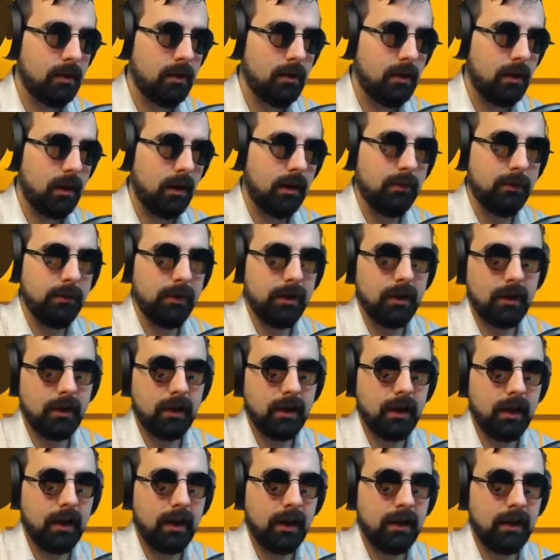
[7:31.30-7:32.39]
Aren't we gonna
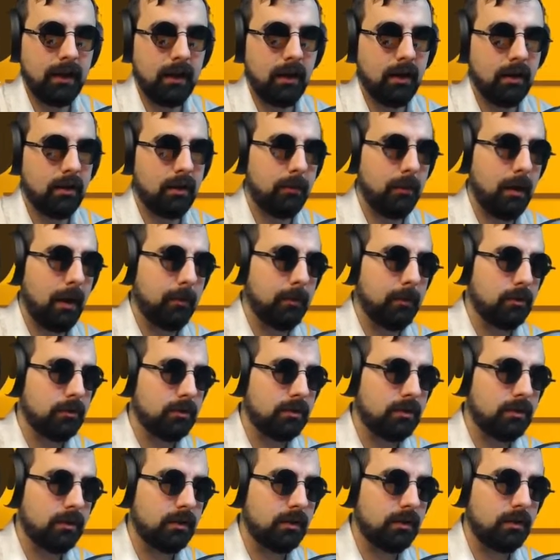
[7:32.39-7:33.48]
get any other
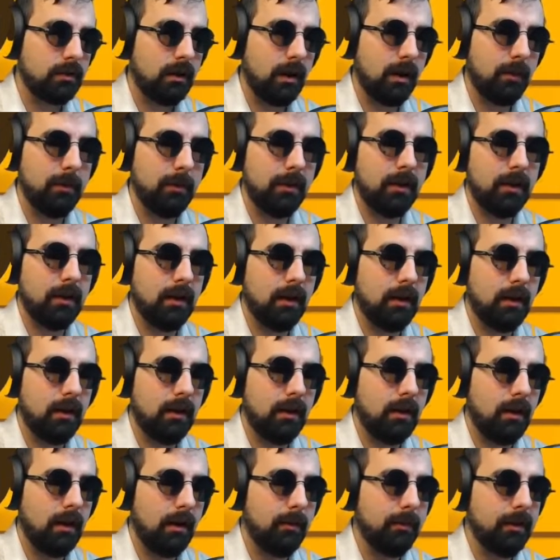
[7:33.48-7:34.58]
mammals? How many
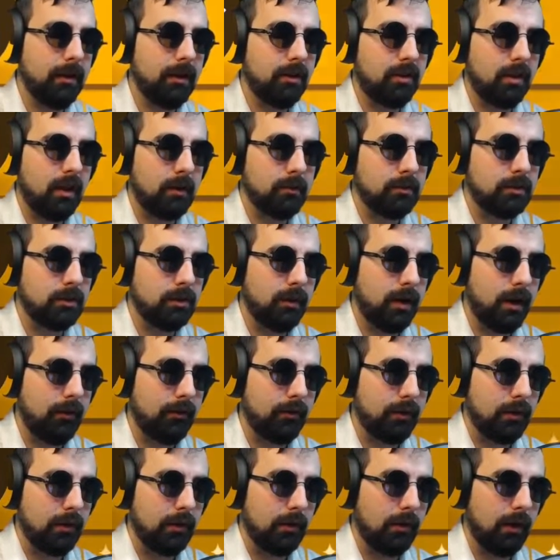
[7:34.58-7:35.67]
how many times do we have
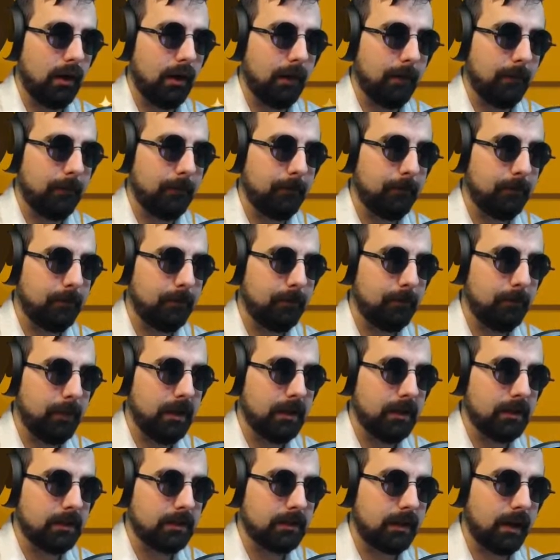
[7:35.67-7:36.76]
to uh, beat
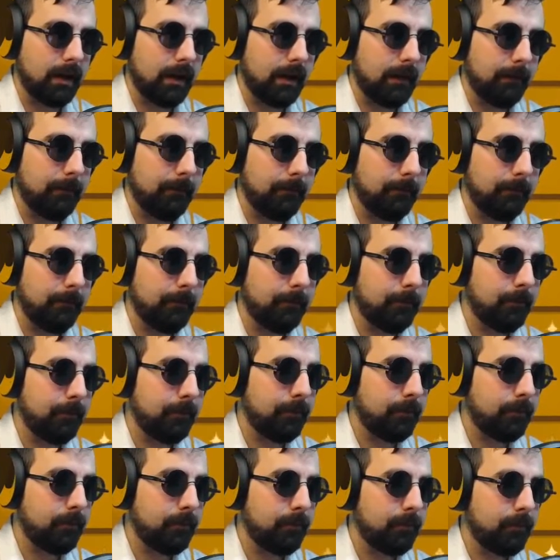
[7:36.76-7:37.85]
this guy?
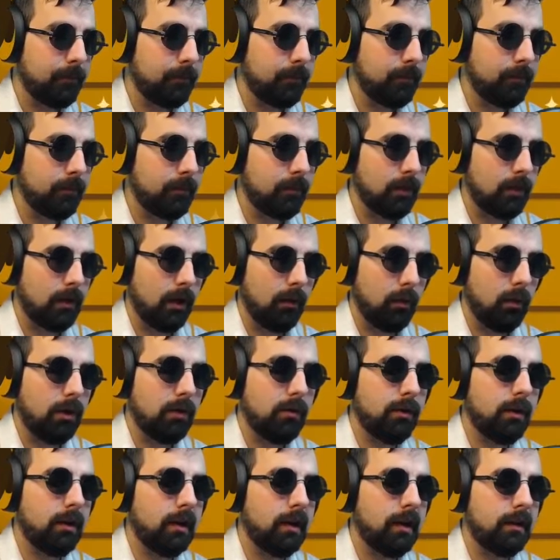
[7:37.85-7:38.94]
What are
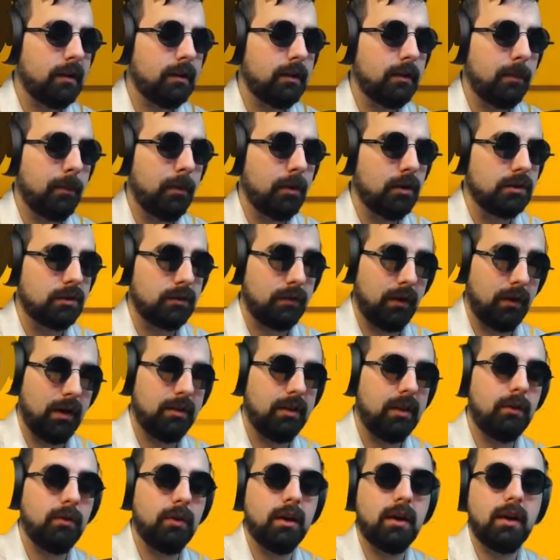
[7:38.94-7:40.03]
we collecting the points for? I
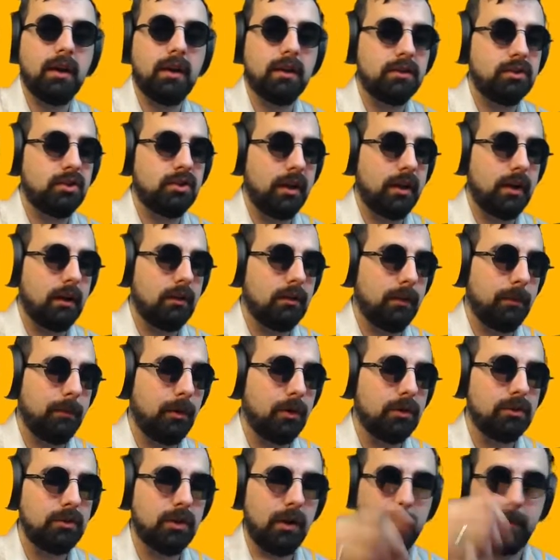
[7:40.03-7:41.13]
think we gotta check out the
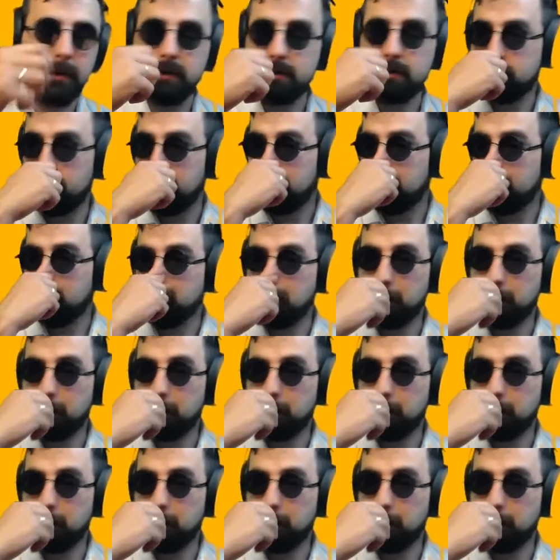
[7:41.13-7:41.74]
point shop in a second.